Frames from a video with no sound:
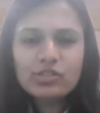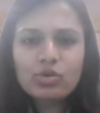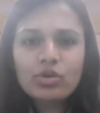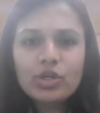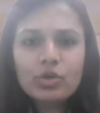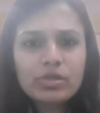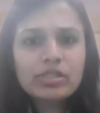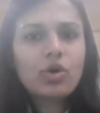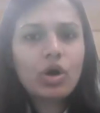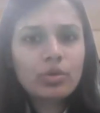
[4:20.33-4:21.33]
So you
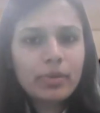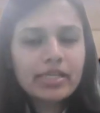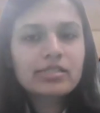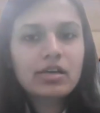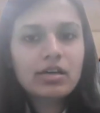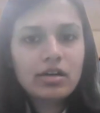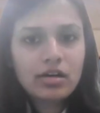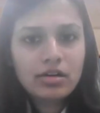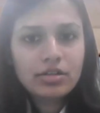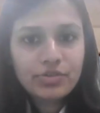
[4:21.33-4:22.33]
must always
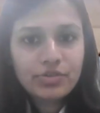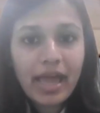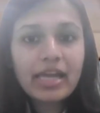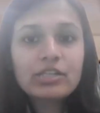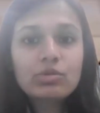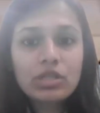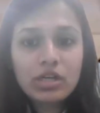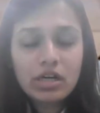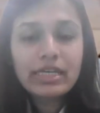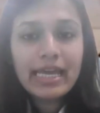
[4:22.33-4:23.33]
try to
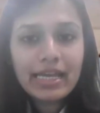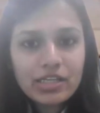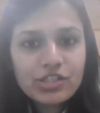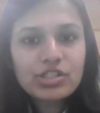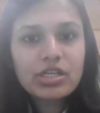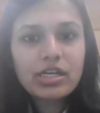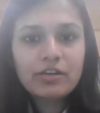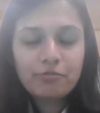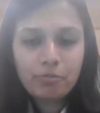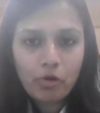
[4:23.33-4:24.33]
learn English
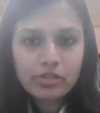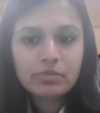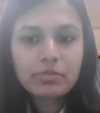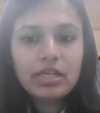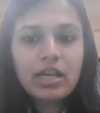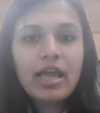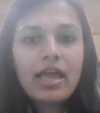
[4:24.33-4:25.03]
if possible.